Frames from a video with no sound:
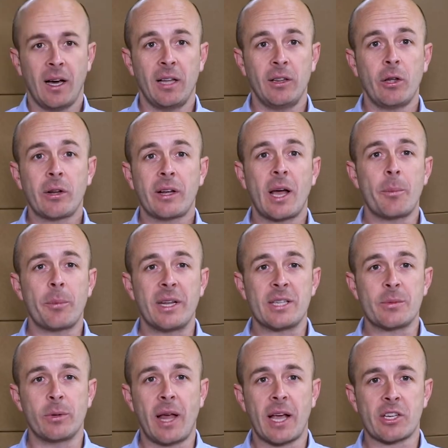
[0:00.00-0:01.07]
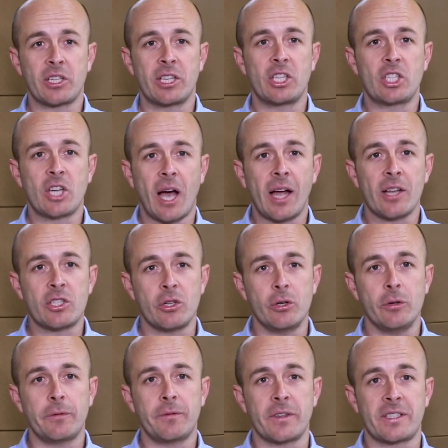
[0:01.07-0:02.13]
A lot of companies will actually charge
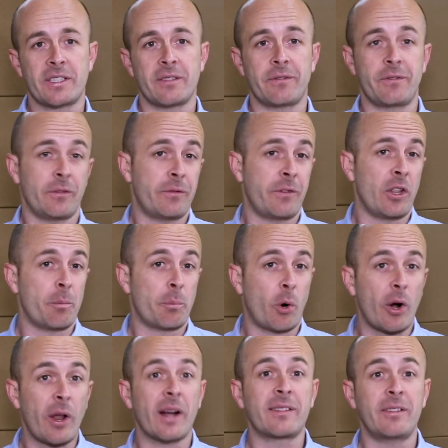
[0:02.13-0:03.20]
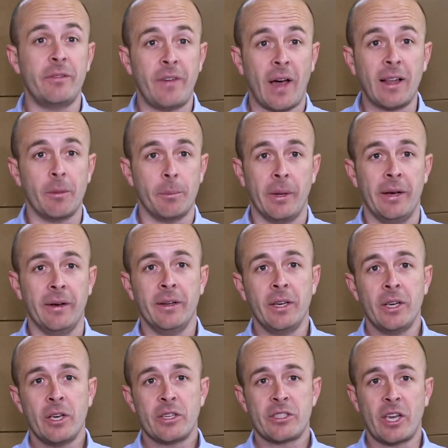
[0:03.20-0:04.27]
you for the product development.
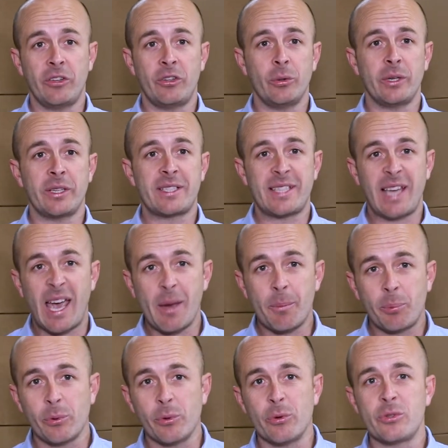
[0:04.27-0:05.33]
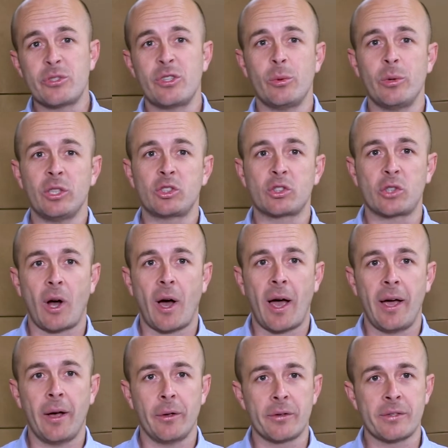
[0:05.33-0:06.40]
So doing samples, doing
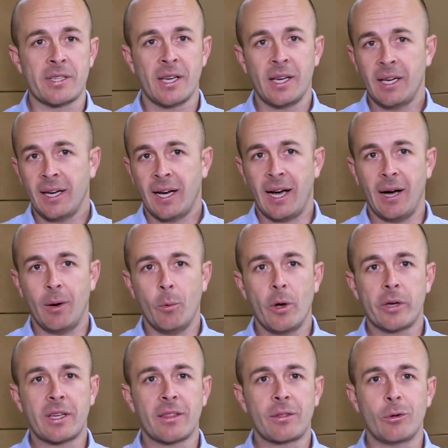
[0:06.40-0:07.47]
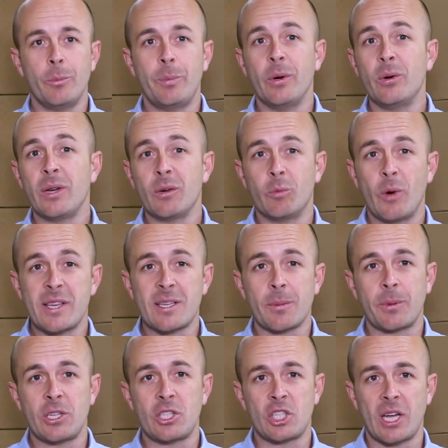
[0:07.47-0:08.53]
trials, working through building
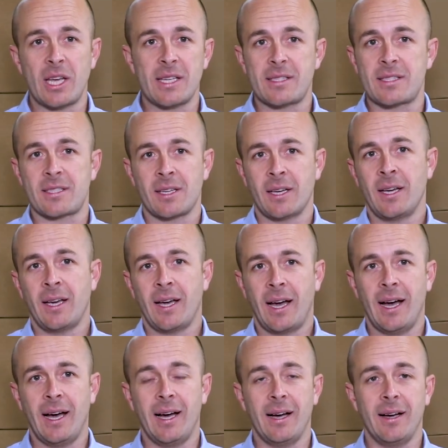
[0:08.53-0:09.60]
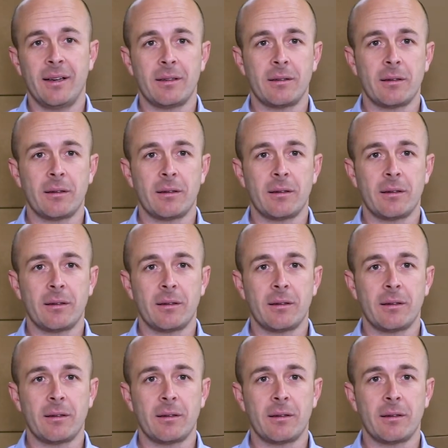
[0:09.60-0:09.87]
recipe sheets. A